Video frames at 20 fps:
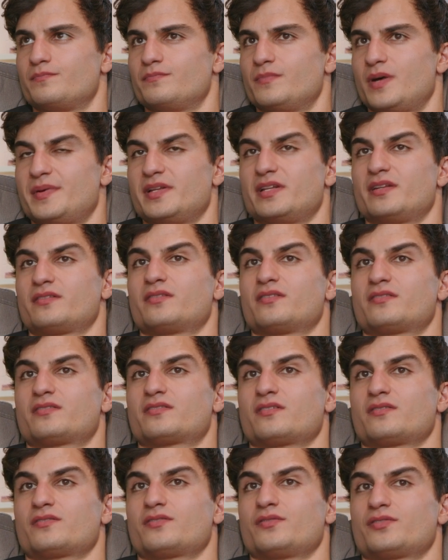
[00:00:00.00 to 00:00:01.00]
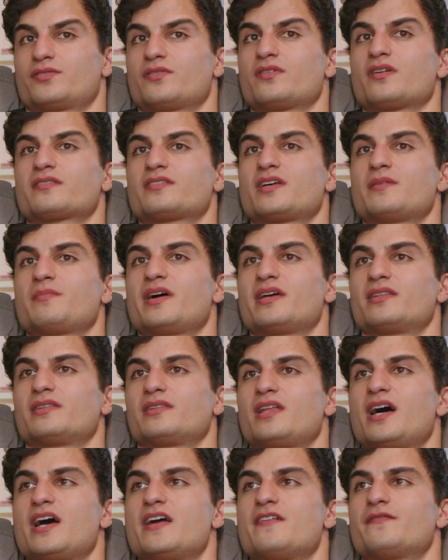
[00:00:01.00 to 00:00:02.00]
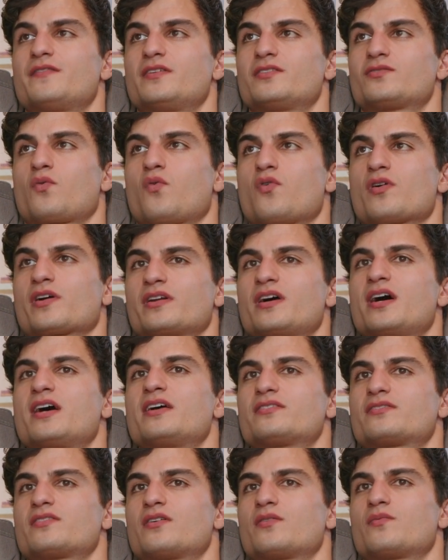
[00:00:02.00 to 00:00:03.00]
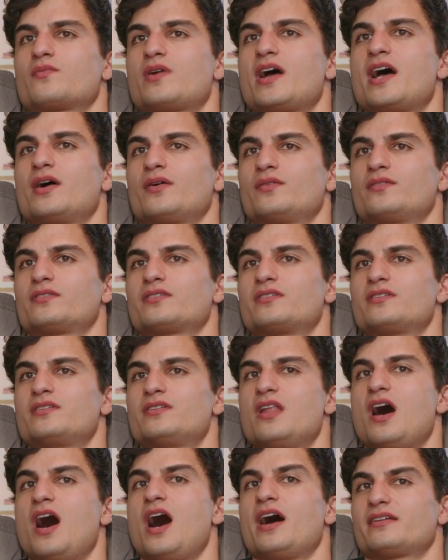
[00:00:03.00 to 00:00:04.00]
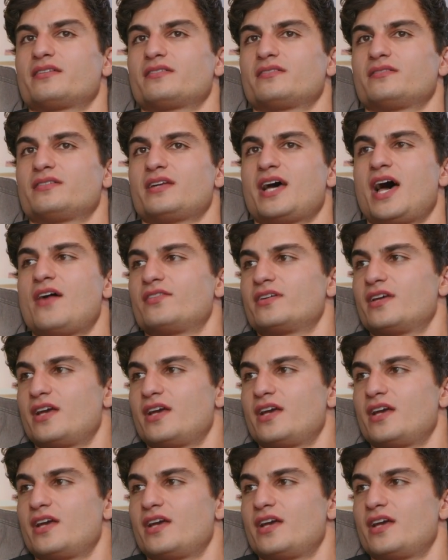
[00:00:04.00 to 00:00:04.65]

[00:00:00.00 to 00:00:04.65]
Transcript: I mean, to, to a certain extent, my life is organized around not having